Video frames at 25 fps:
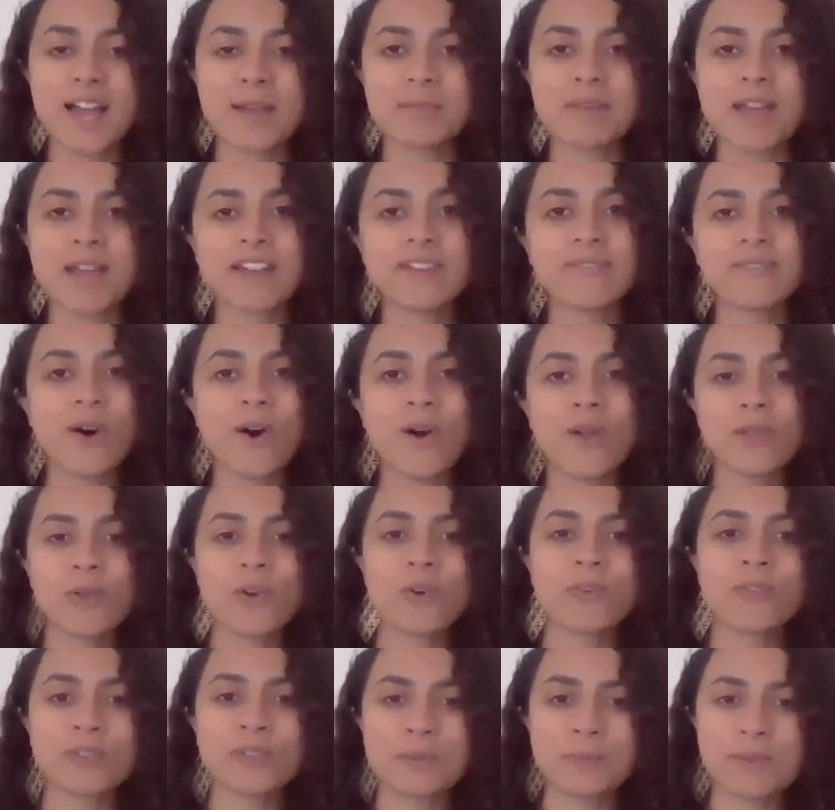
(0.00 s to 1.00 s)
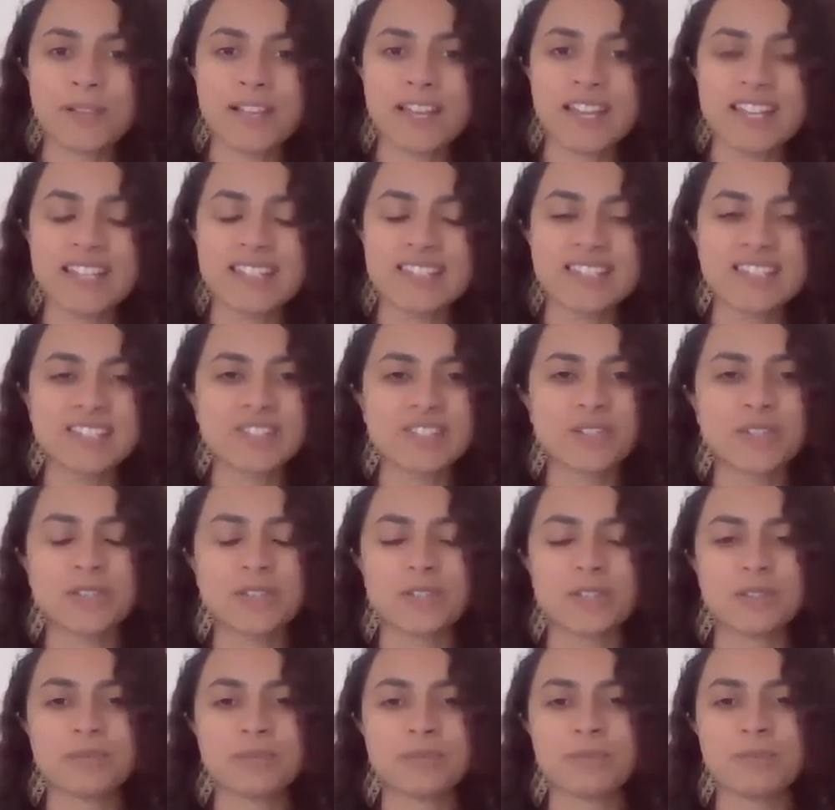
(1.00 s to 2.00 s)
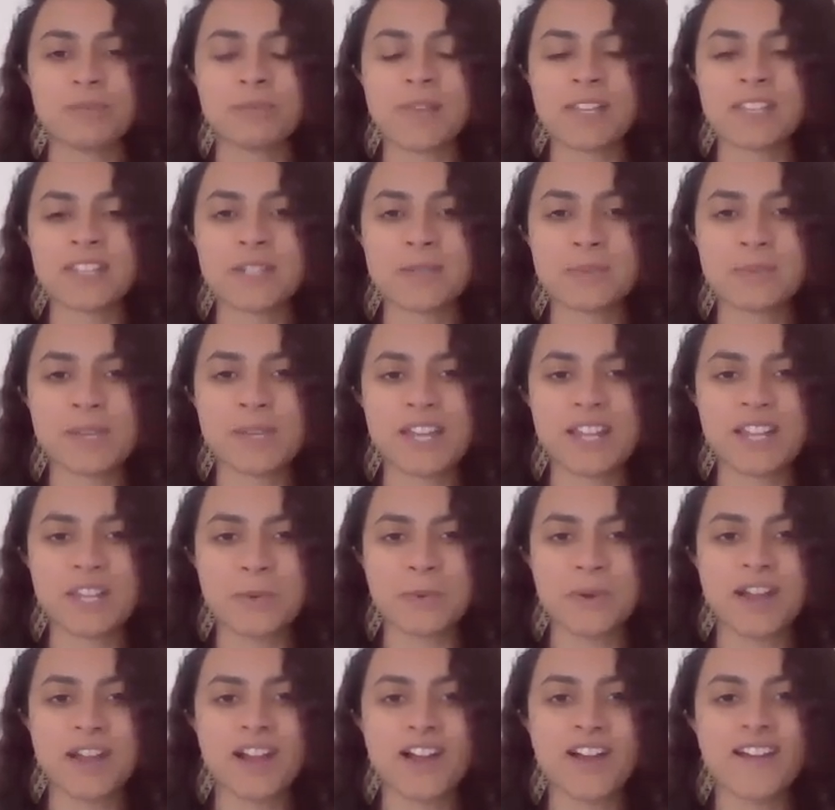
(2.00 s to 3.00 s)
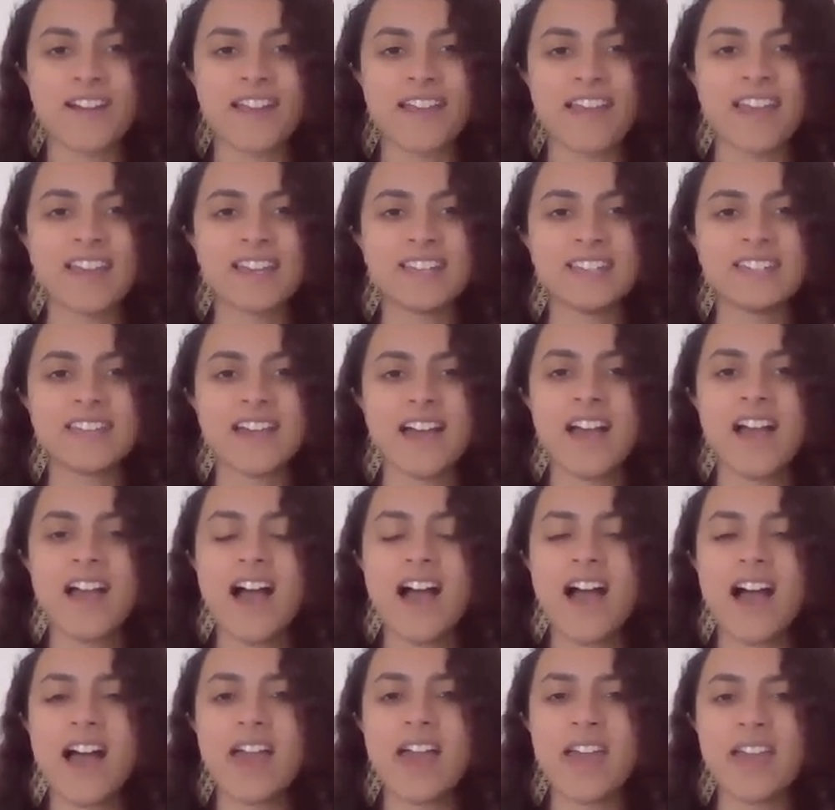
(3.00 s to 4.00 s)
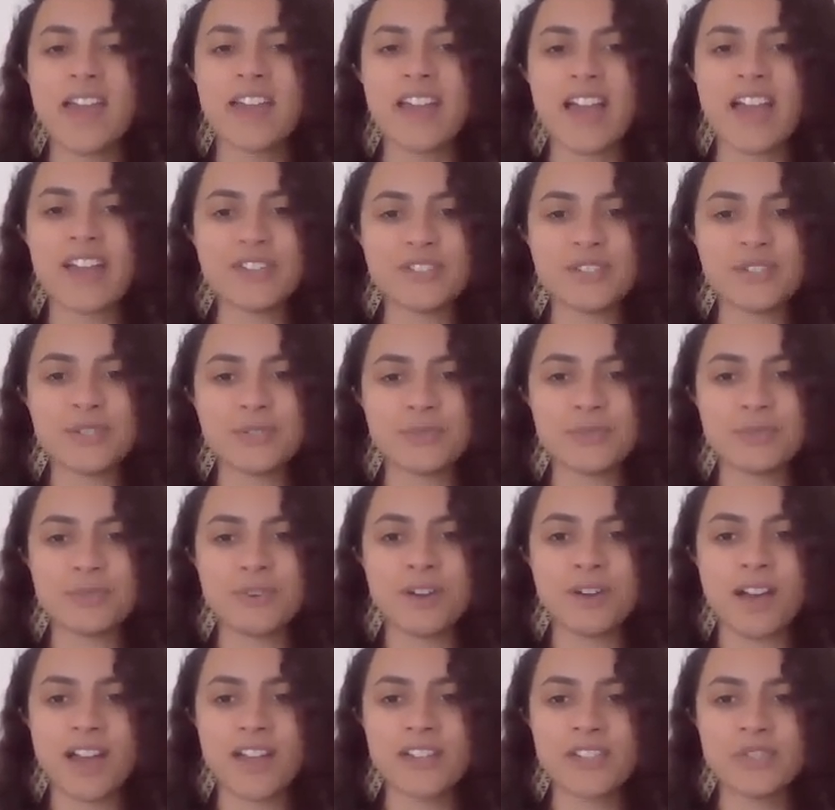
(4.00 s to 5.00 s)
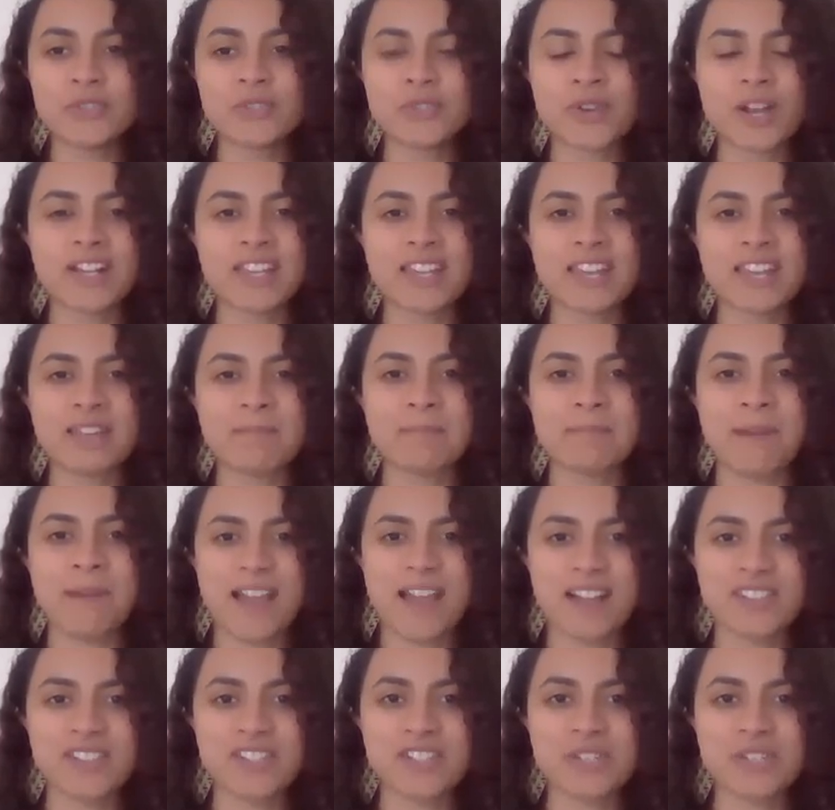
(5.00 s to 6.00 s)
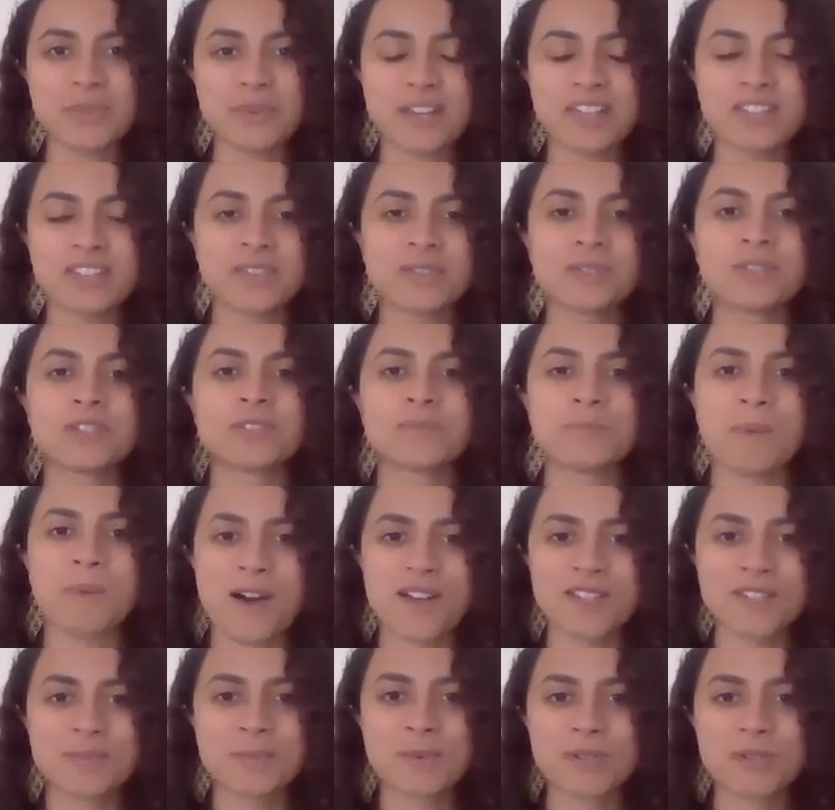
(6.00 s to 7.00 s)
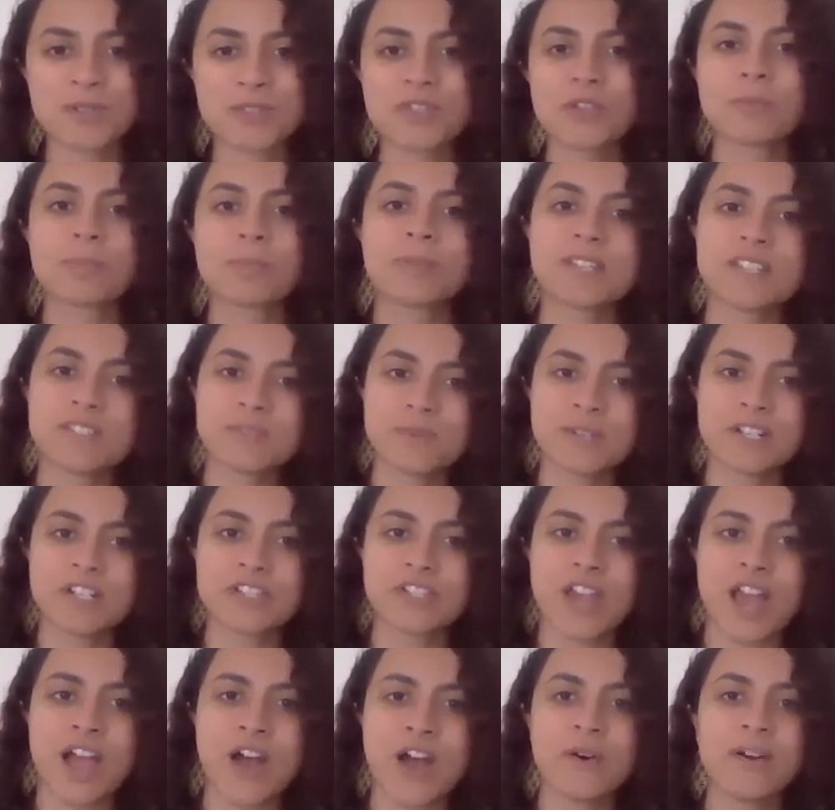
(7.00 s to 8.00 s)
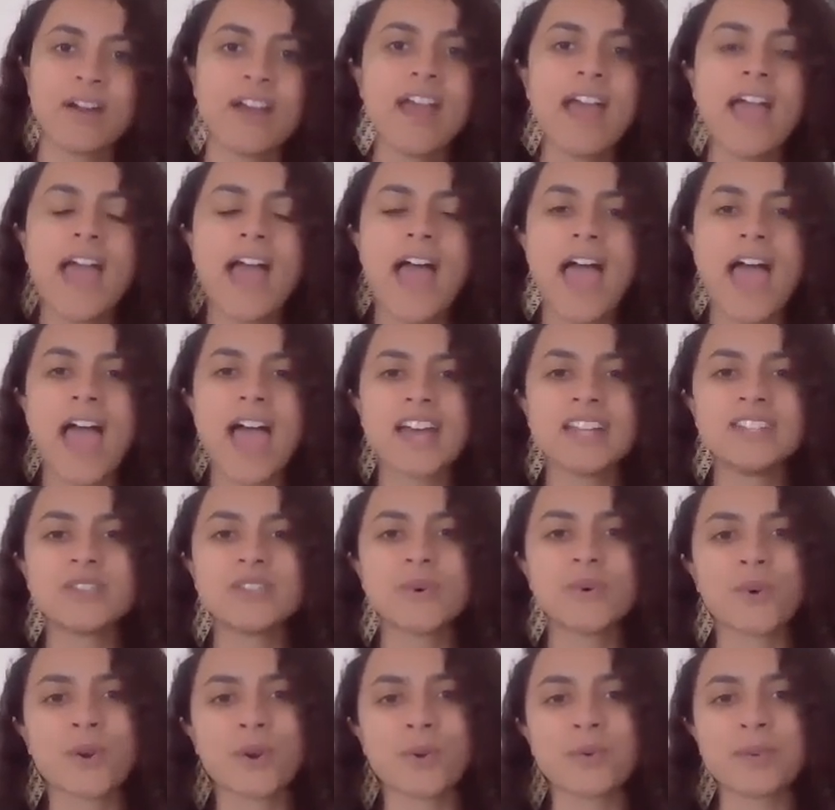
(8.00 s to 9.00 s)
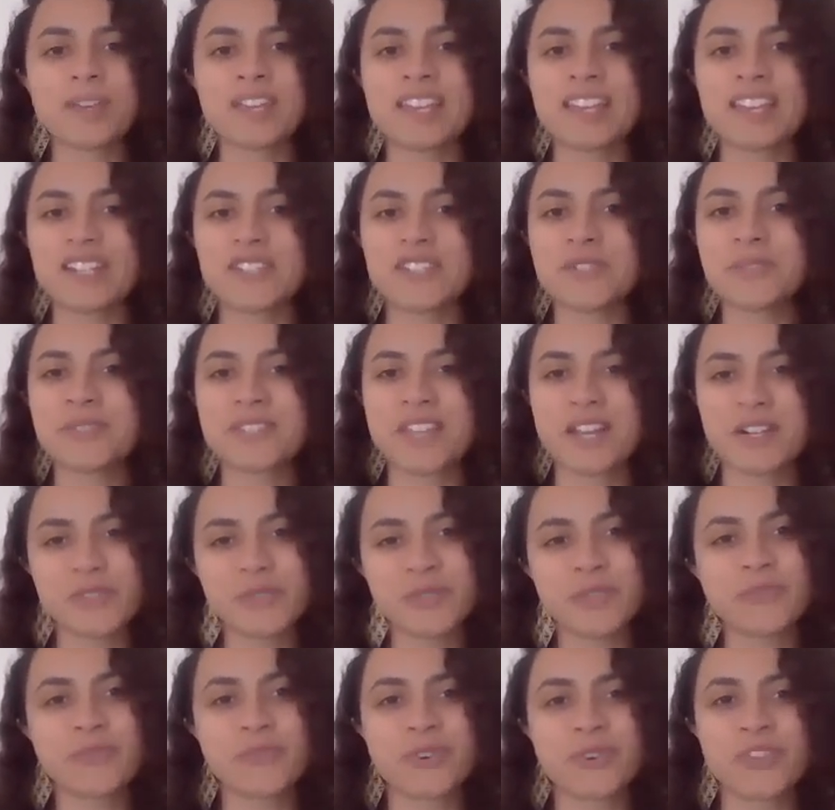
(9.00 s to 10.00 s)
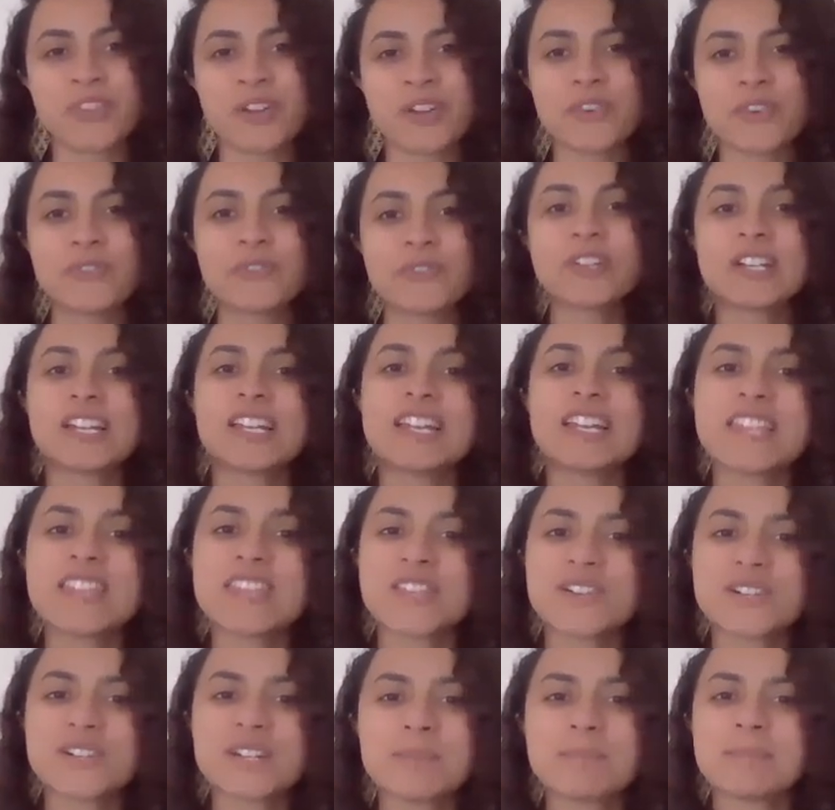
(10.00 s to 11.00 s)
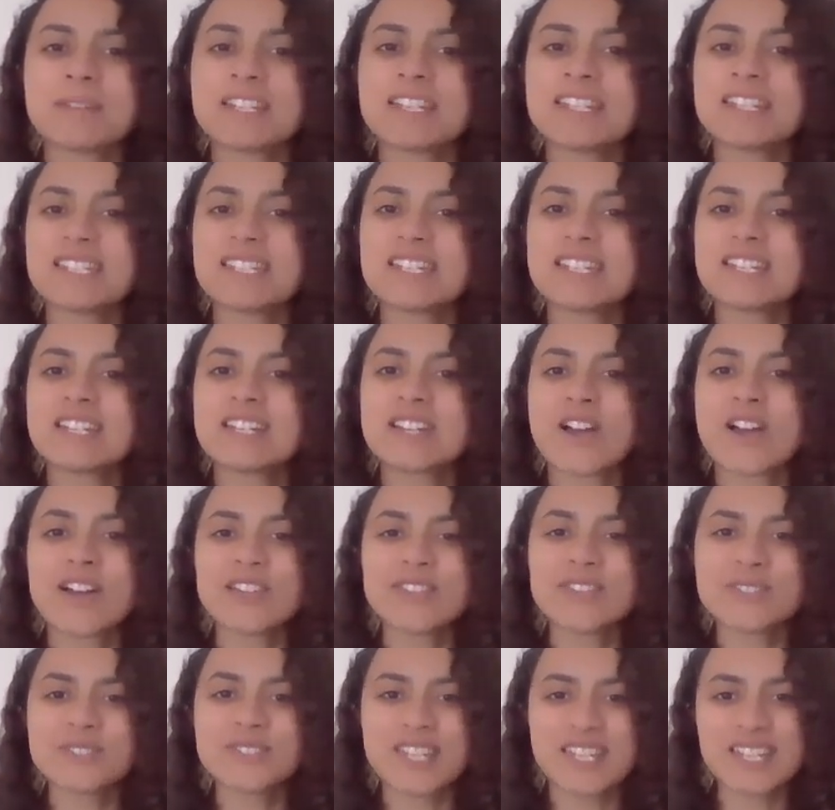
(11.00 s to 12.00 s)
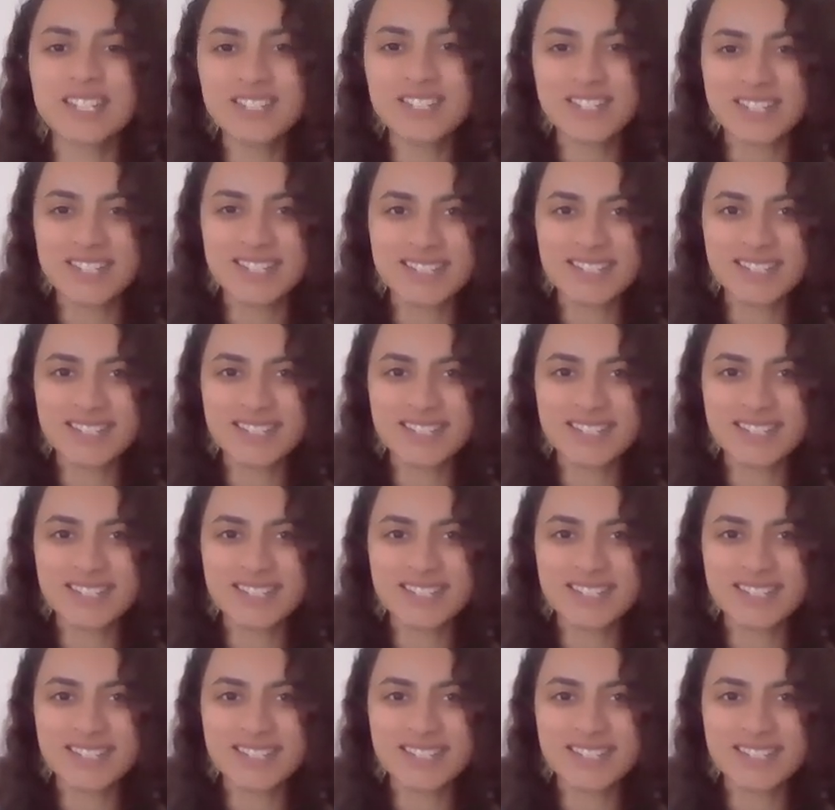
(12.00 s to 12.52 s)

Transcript: I'm kind of all over the place, so you can message me anywhere, and I do try to get back to you as soon as possible. So please reach out, and or we can get you scheduled for the free 30-minute consultation.